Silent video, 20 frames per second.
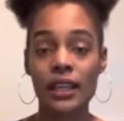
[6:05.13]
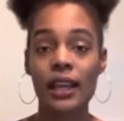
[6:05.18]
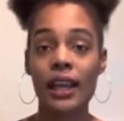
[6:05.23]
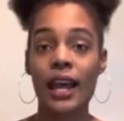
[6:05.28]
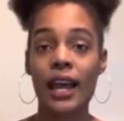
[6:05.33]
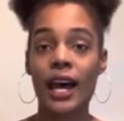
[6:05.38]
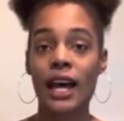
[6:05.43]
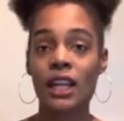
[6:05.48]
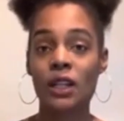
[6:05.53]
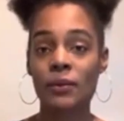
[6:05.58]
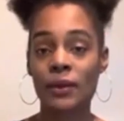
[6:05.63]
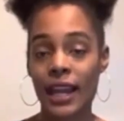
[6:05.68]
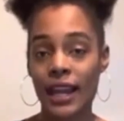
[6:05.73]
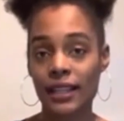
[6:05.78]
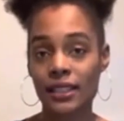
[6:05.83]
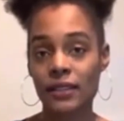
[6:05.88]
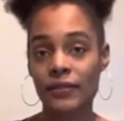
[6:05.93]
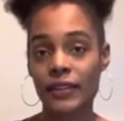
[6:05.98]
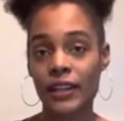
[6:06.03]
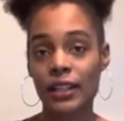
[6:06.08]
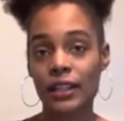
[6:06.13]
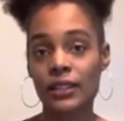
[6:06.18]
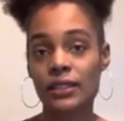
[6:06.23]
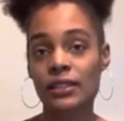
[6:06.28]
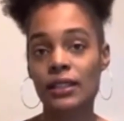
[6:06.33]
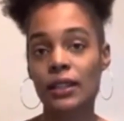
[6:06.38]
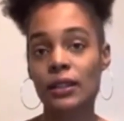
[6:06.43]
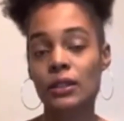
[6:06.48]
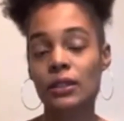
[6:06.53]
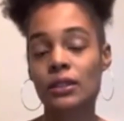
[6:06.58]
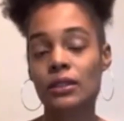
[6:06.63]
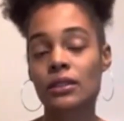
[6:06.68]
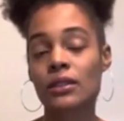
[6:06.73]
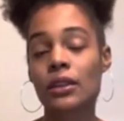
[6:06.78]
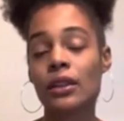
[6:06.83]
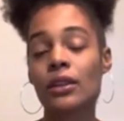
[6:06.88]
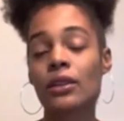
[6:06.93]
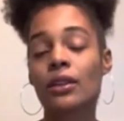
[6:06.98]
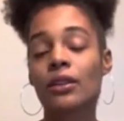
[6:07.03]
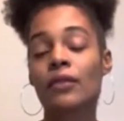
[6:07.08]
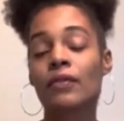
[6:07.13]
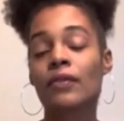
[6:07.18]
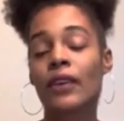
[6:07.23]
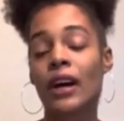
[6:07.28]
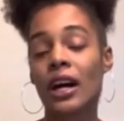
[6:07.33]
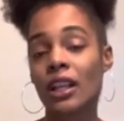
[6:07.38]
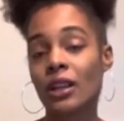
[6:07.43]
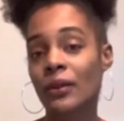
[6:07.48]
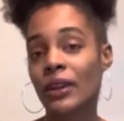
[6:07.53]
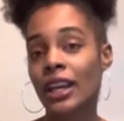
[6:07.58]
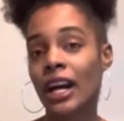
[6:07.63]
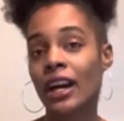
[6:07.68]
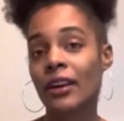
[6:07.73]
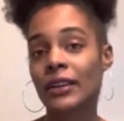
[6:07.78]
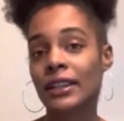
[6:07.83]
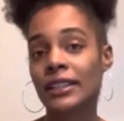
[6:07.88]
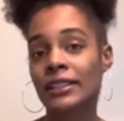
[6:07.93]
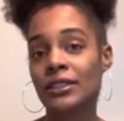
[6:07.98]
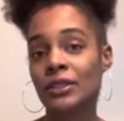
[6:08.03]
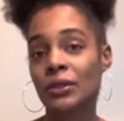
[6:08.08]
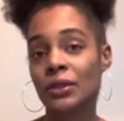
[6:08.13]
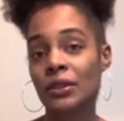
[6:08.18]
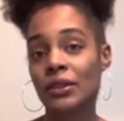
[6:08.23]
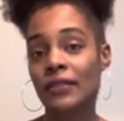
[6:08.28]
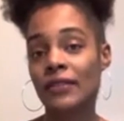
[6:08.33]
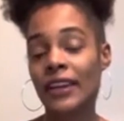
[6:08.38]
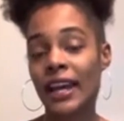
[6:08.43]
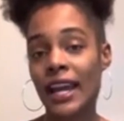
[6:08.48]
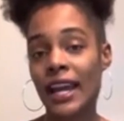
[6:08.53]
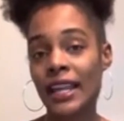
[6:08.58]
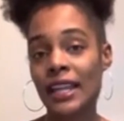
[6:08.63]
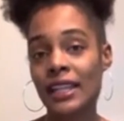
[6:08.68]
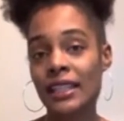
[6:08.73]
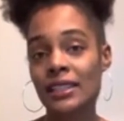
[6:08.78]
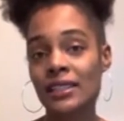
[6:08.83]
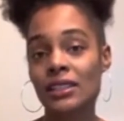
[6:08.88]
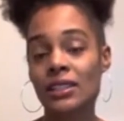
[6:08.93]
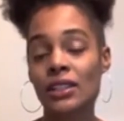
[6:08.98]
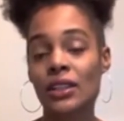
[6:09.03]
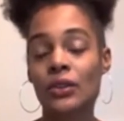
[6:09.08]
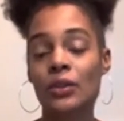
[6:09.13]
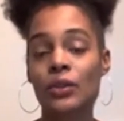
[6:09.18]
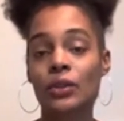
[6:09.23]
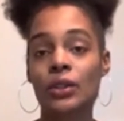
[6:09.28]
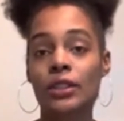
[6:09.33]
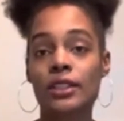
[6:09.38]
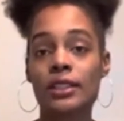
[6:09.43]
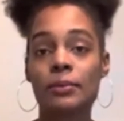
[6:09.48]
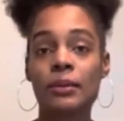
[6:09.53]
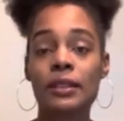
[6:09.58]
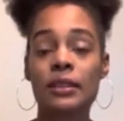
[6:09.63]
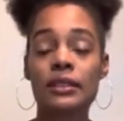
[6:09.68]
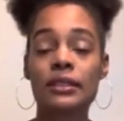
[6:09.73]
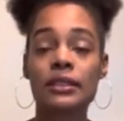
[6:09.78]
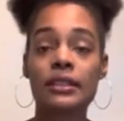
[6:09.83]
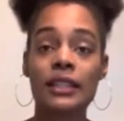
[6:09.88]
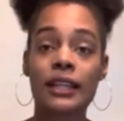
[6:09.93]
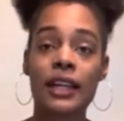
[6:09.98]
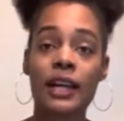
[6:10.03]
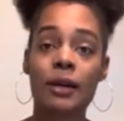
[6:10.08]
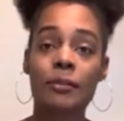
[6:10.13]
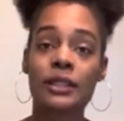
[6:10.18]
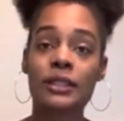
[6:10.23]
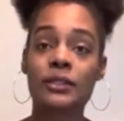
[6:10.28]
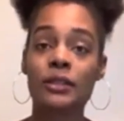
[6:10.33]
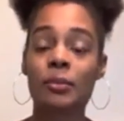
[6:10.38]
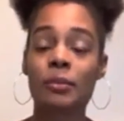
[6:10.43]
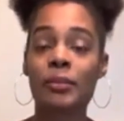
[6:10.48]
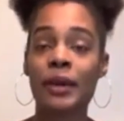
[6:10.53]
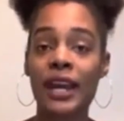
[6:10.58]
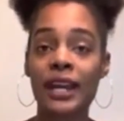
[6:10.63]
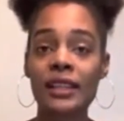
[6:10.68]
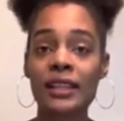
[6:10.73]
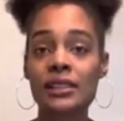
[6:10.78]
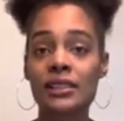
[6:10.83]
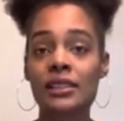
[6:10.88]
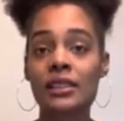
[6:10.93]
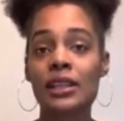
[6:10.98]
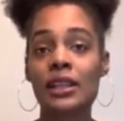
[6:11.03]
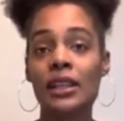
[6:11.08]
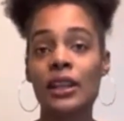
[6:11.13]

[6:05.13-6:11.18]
How do we activate ourselves? Following our intuitive guidance in order to come into balance,